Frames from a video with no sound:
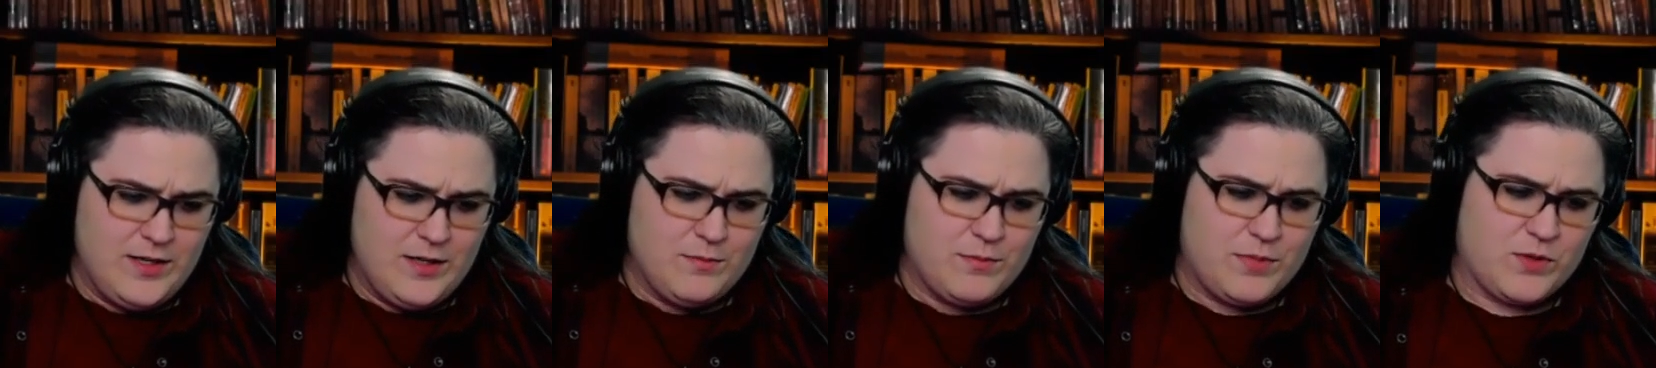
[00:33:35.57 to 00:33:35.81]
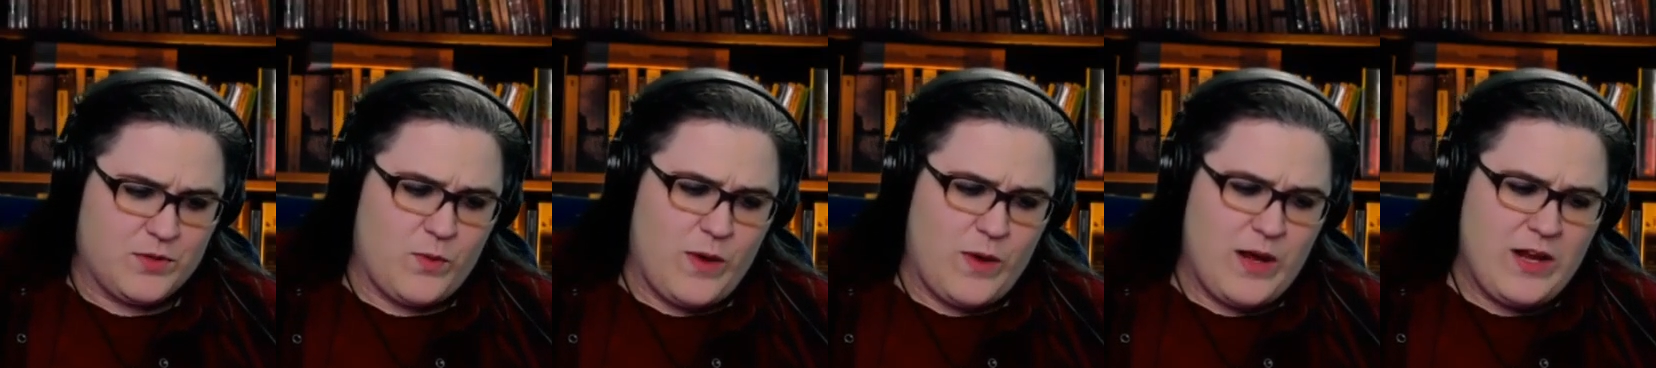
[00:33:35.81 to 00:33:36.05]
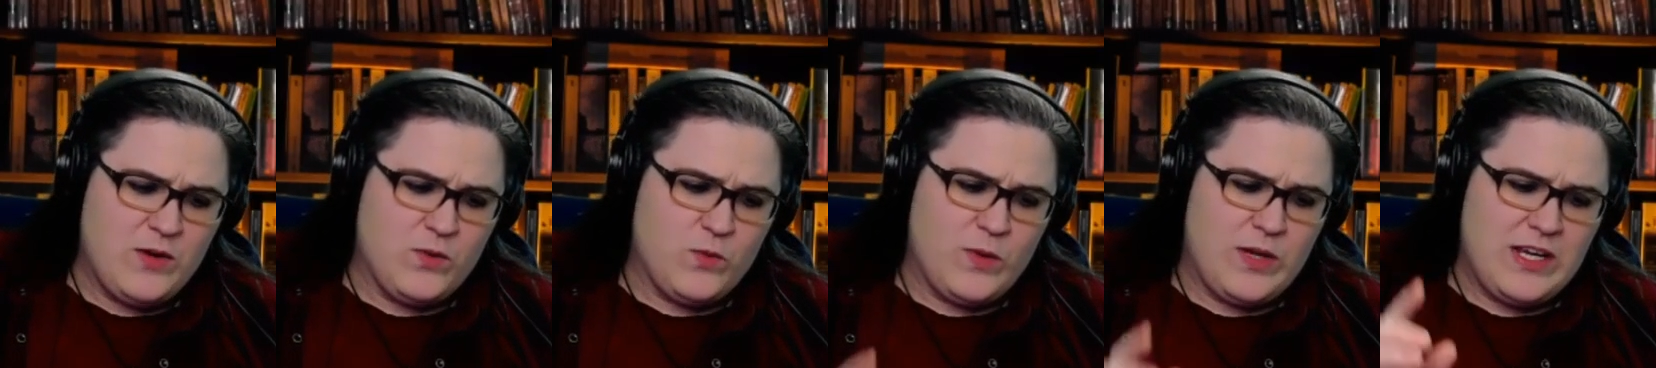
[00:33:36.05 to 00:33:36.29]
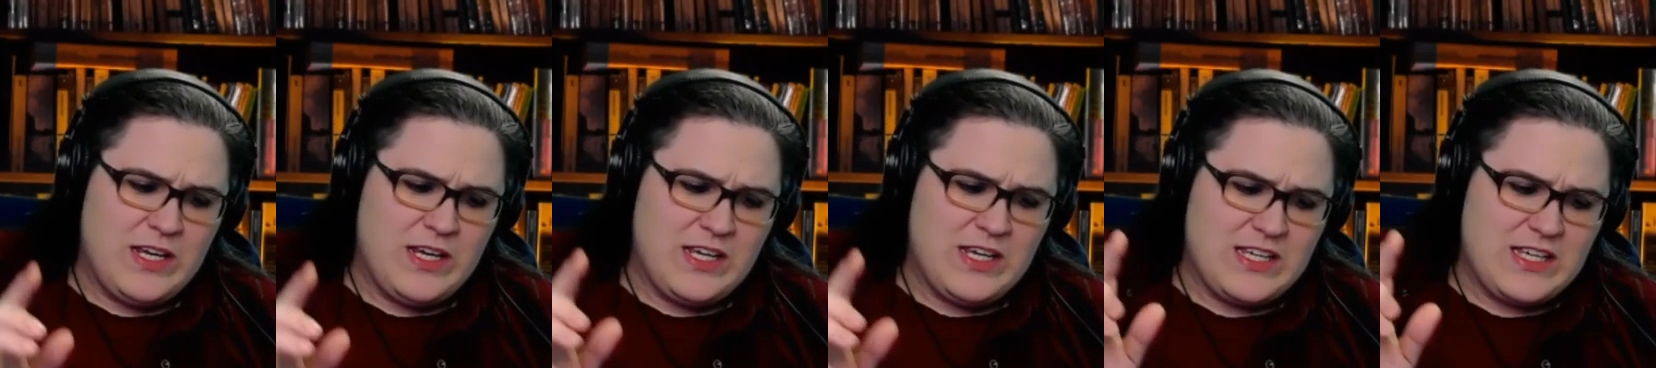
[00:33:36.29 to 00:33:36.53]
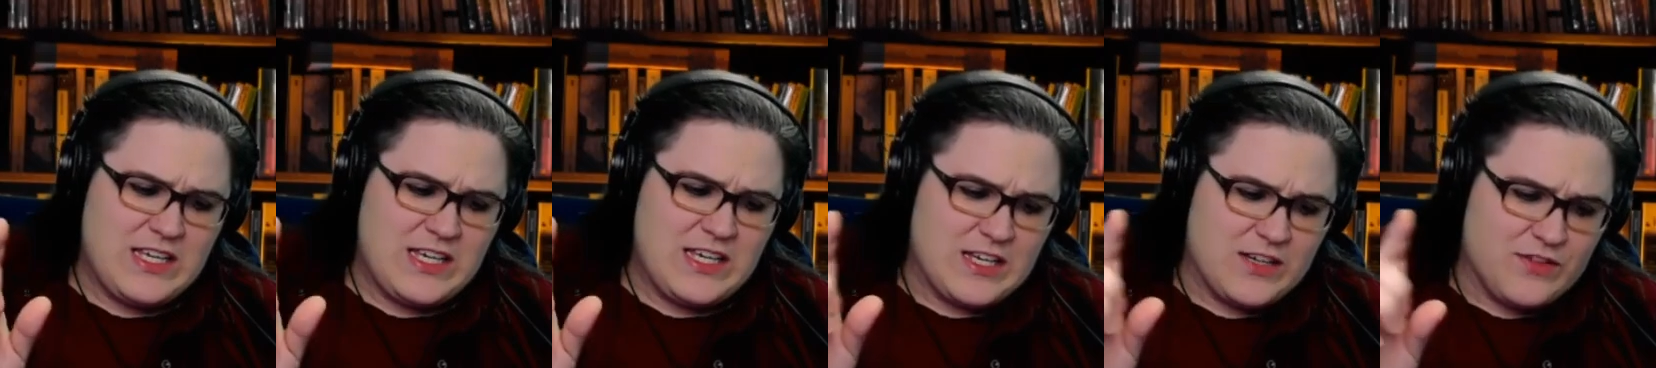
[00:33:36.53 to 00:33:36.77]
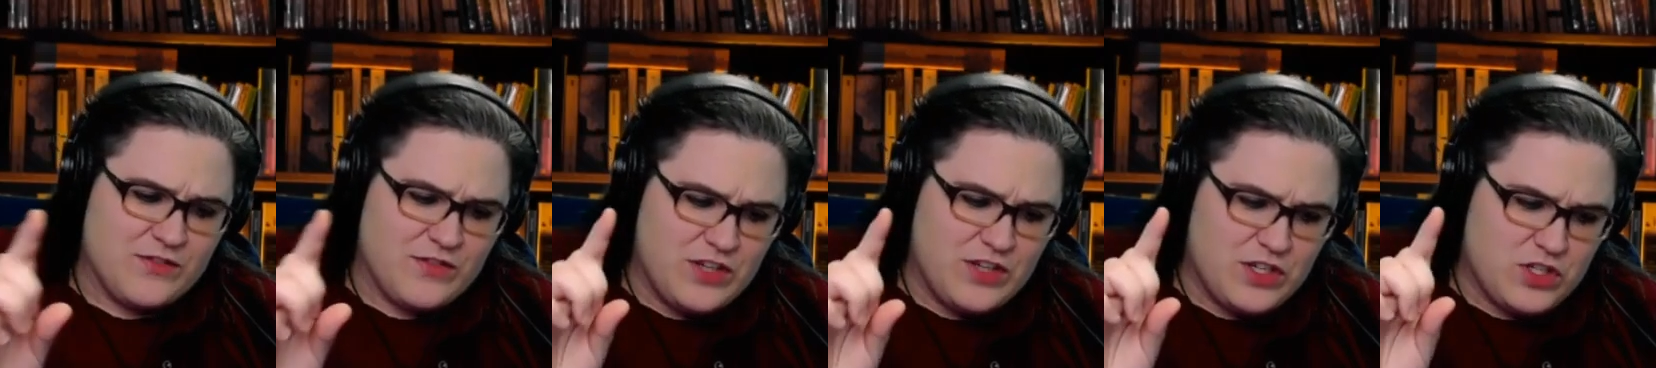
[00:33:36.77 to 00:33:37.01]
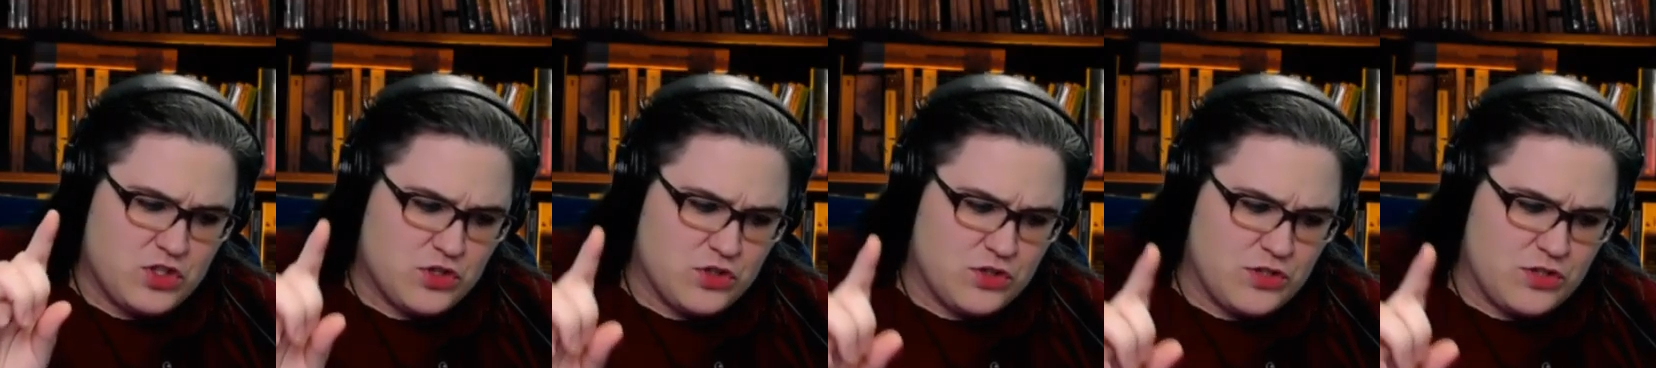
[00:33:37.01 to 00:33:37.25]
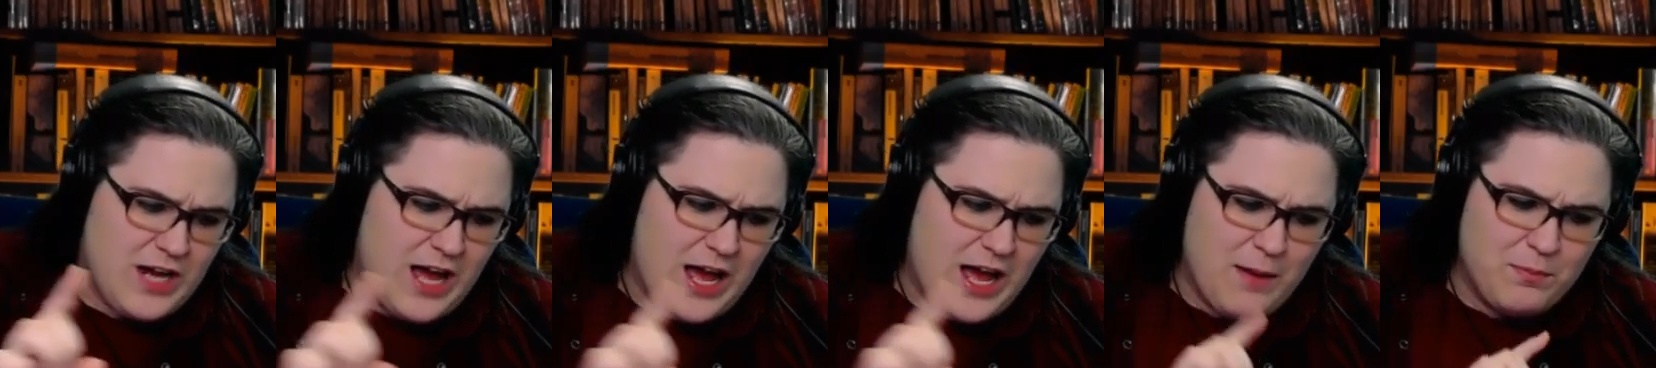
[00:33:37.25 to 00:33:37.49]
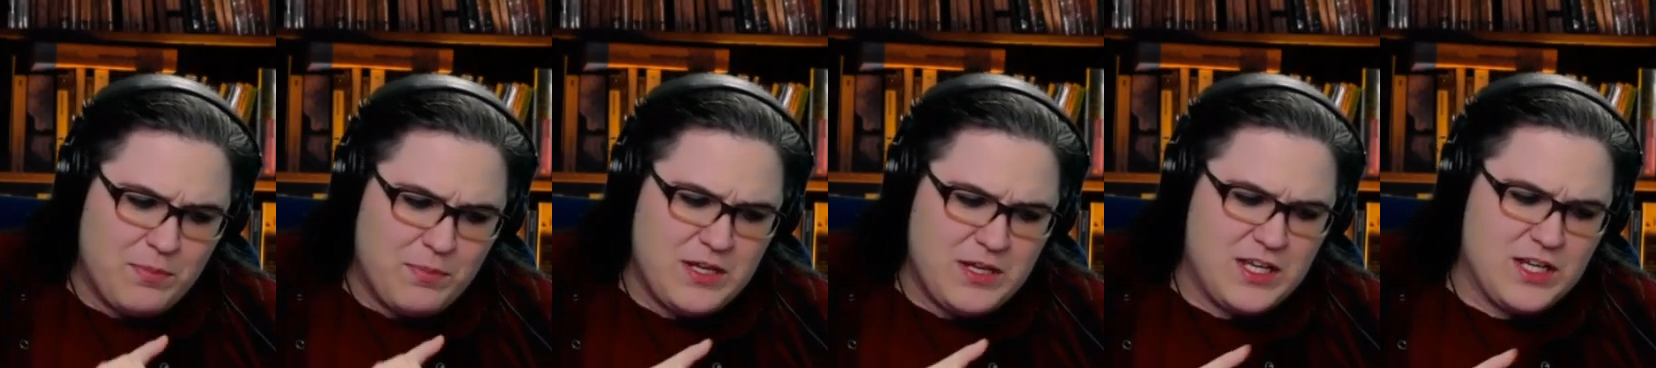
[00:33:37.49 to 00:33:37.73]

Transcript: But when we give, it should not be